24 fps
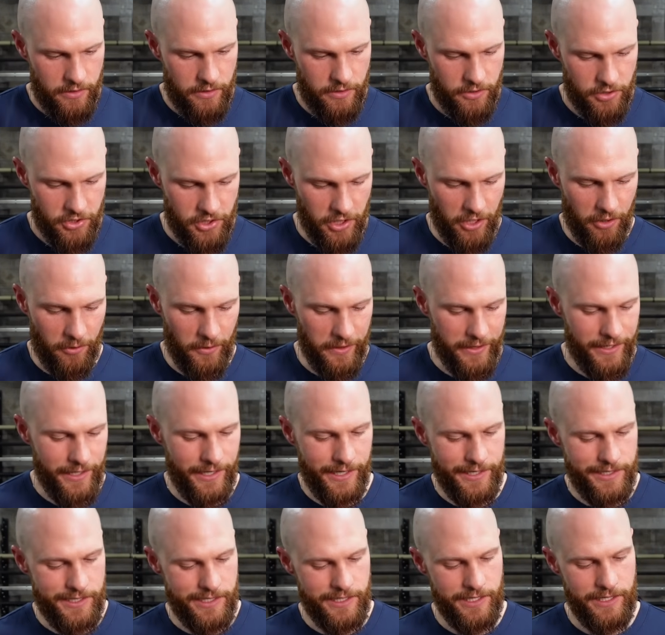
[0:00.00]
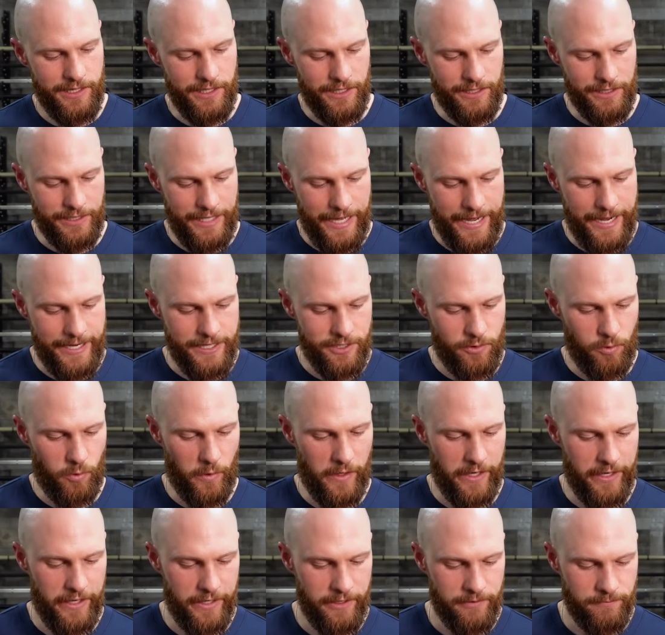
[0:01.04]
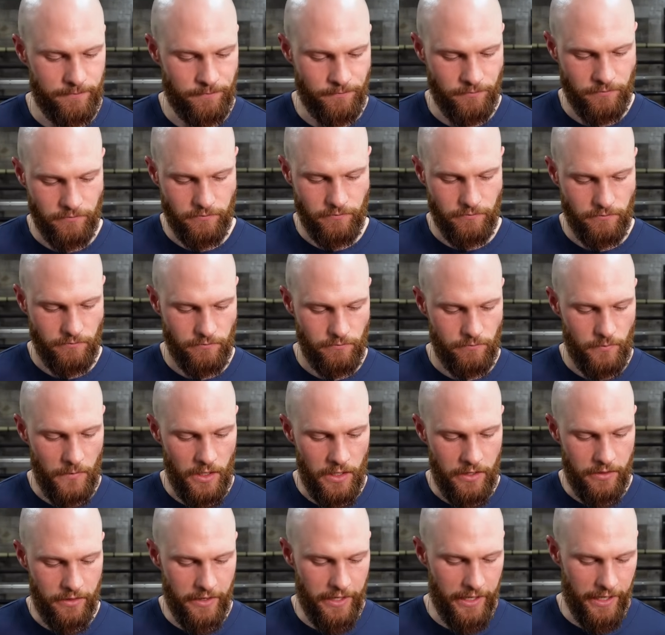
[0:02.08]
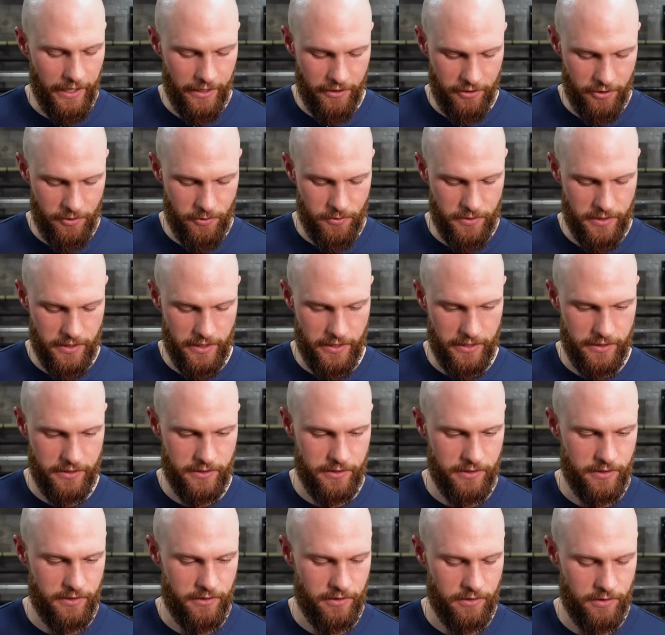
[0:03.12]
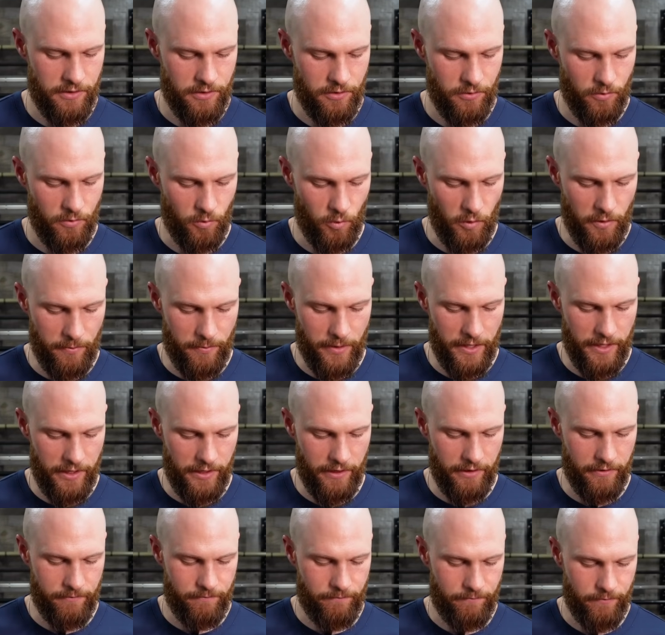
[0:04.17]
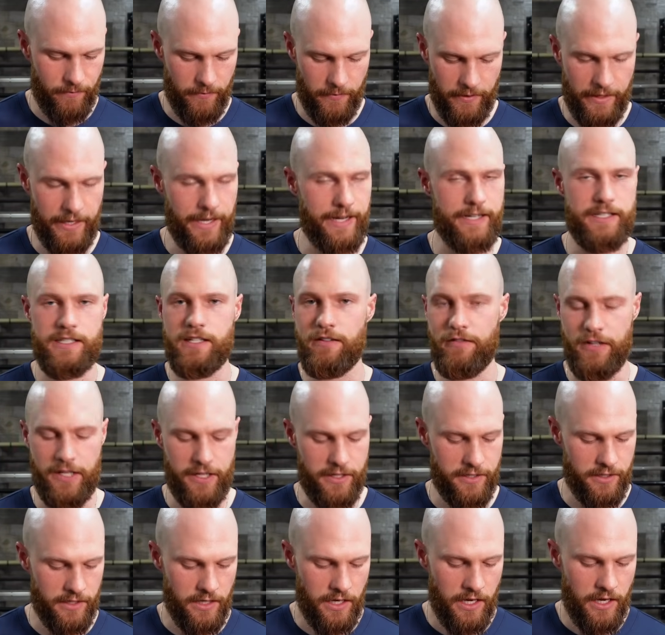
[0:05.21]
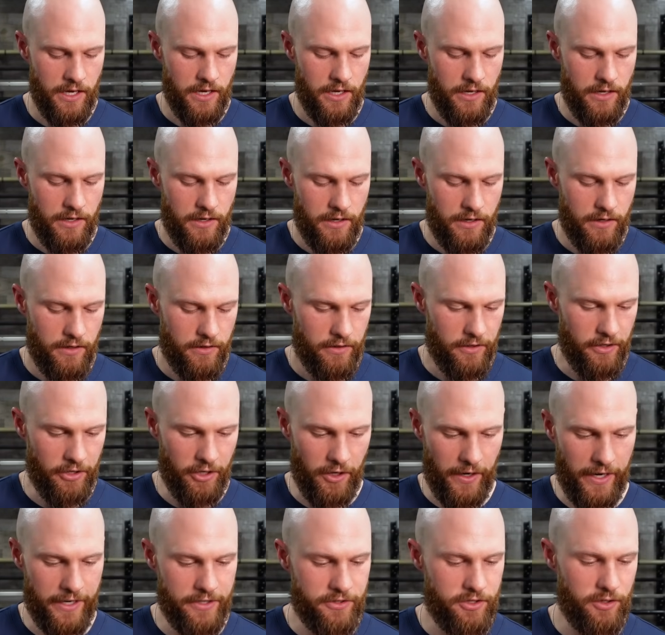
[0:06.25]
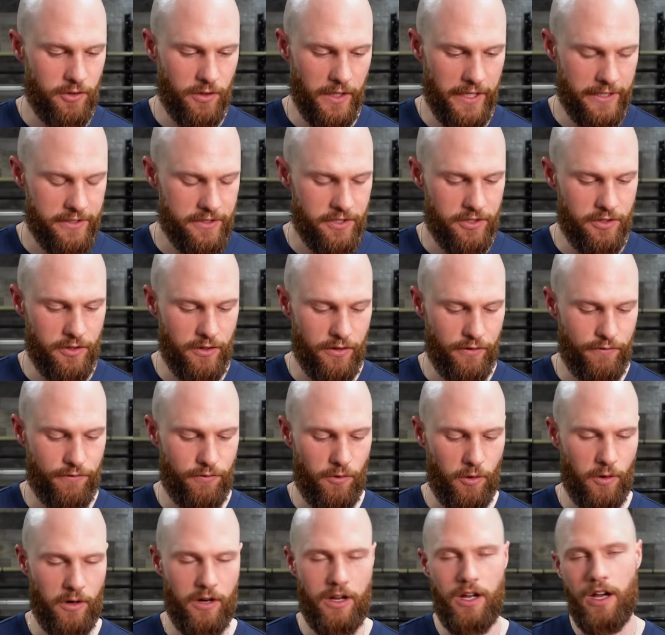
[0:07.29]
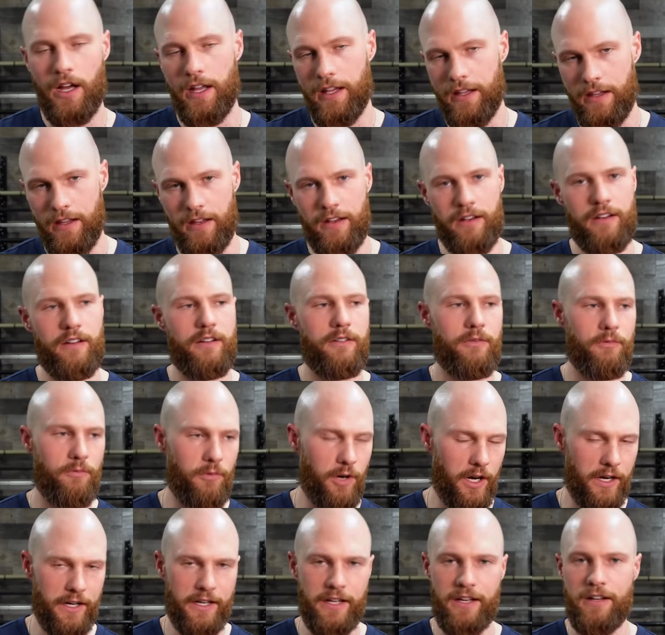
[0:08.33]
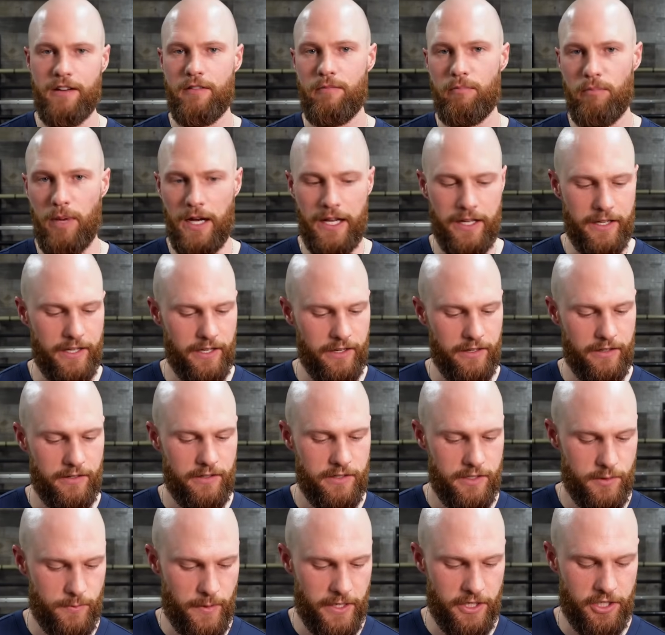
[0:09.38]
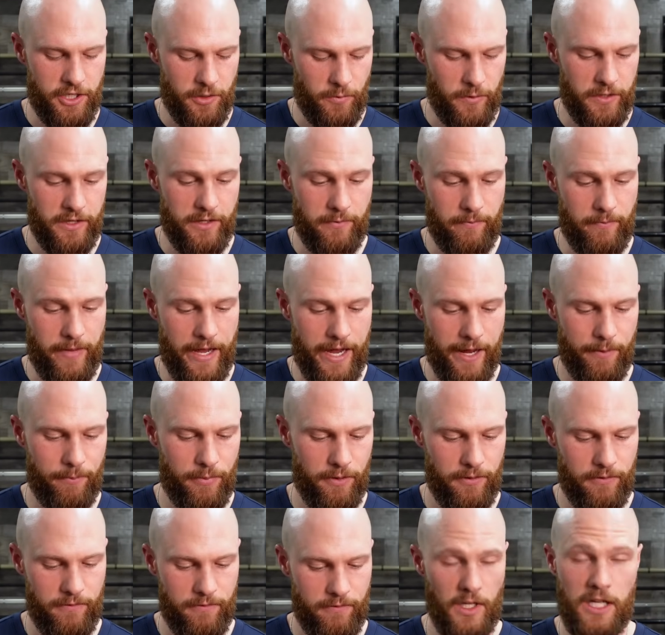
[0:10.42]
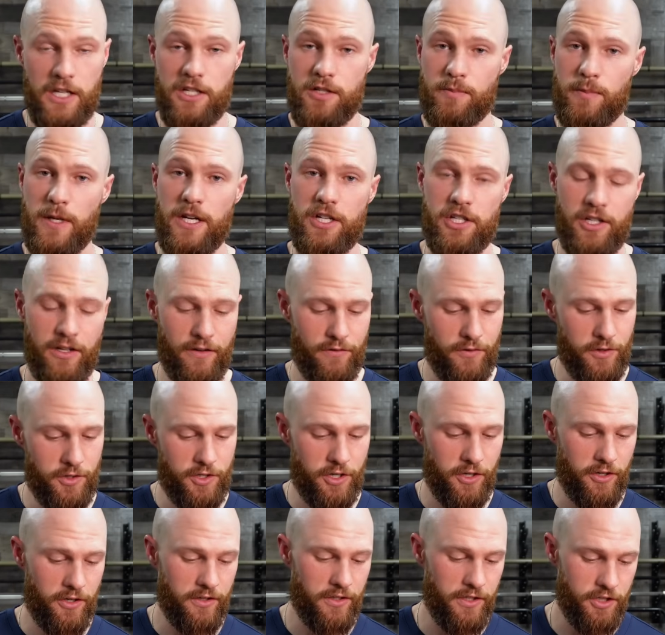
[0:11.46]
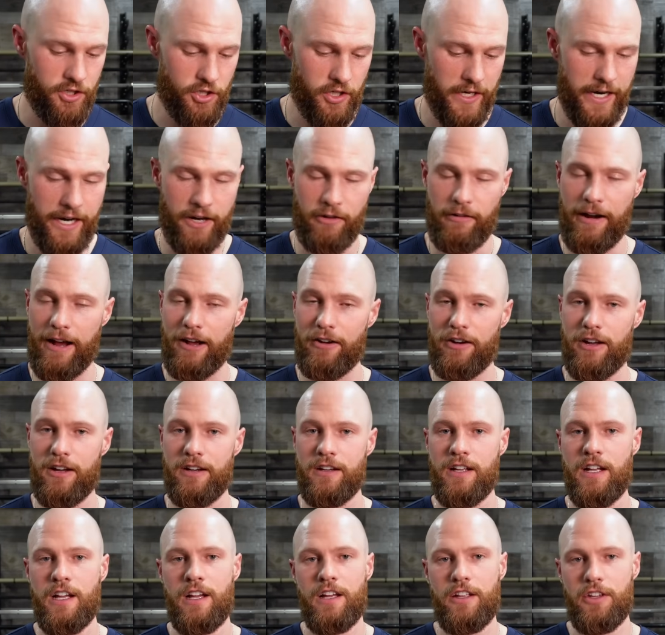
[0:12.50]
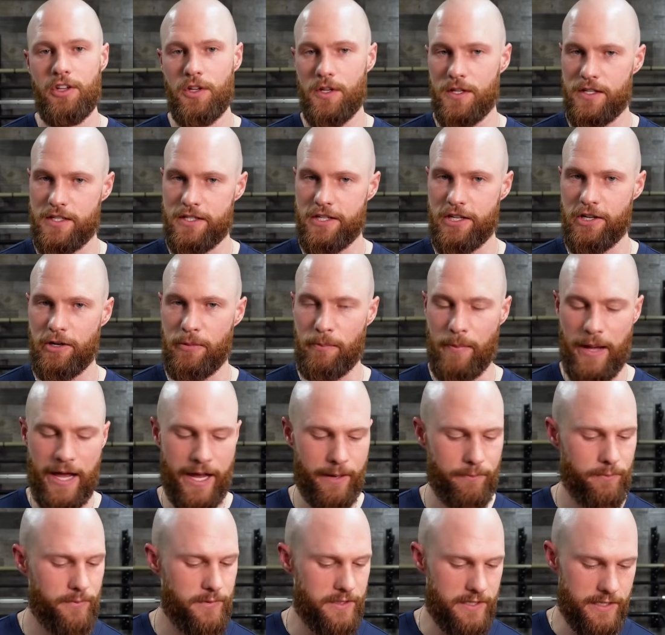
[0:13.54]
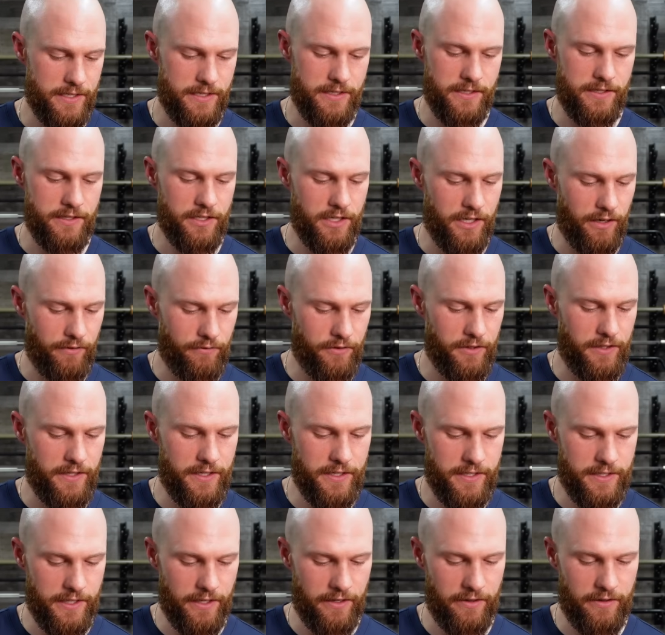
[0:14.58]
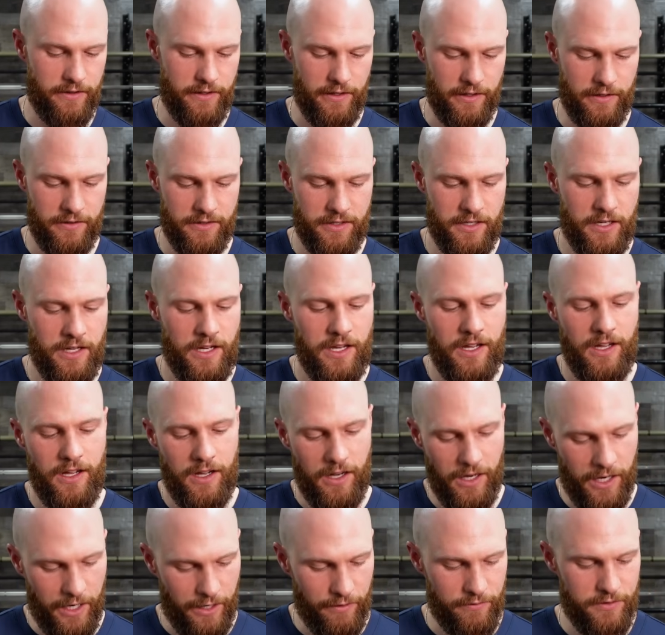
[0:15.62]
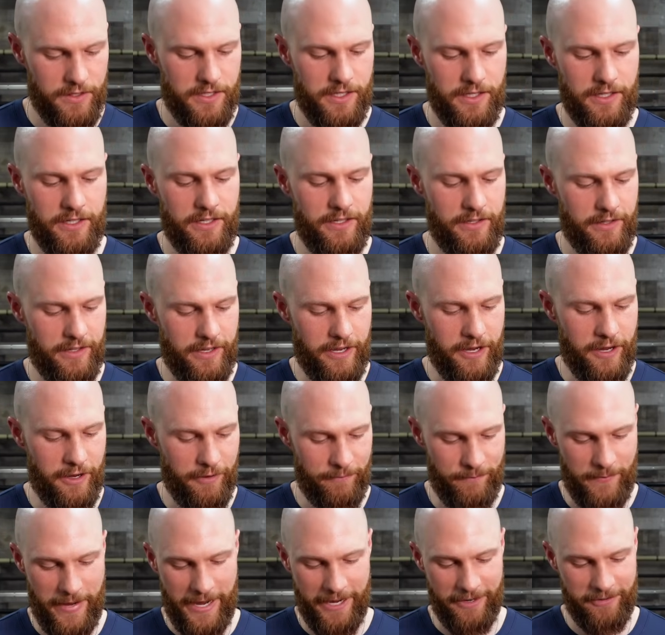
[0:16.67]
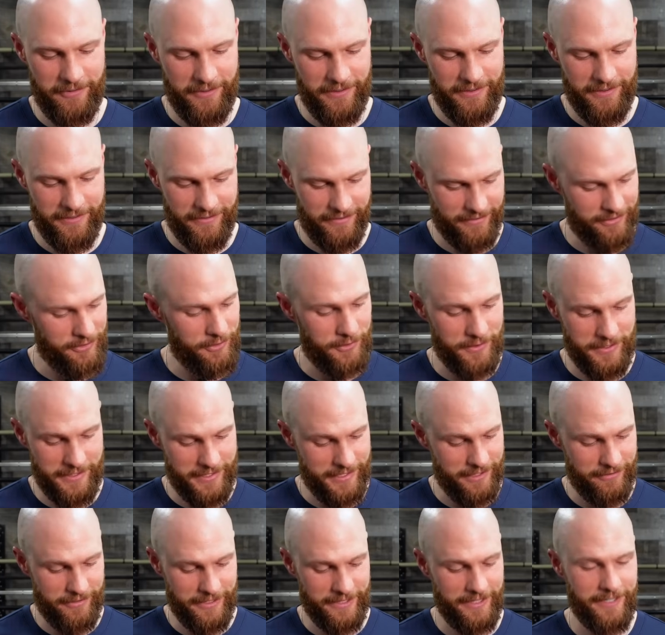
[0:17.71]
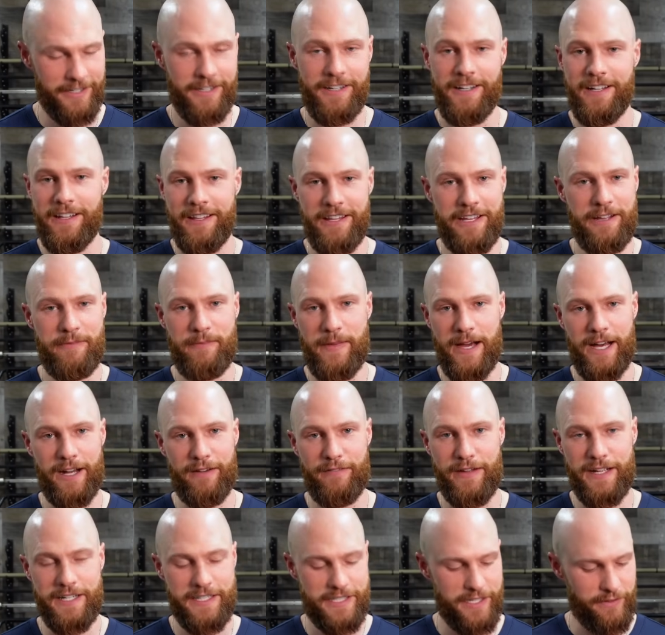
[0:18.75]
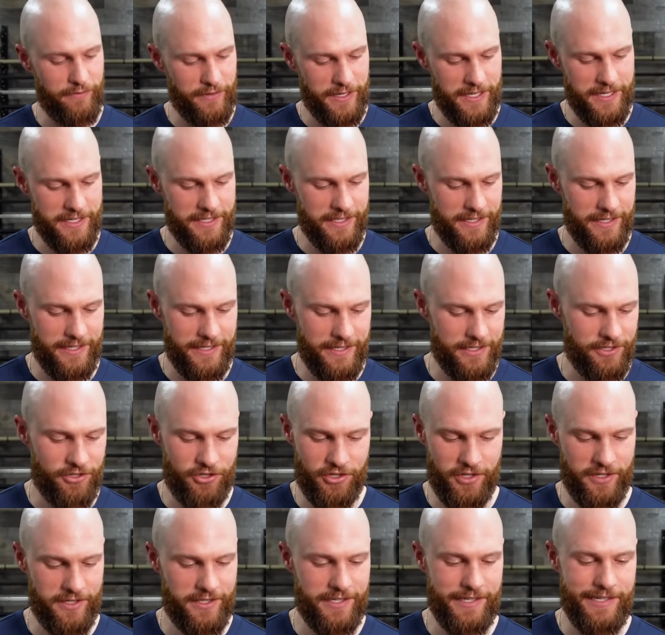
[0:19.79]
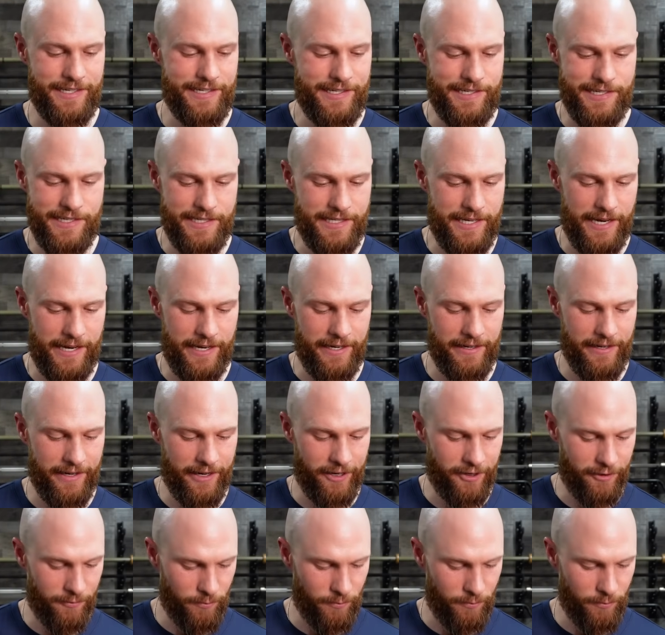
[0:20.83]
So, and then I'd say the last way that I use this would be the activities. I do like to do it for hiking, running, biking, especially with the map, especially if you turn the track route on, you can see your map, distance covered, these kind of things. Obviously the amount, you can see right there, the amount of activities is just insane now.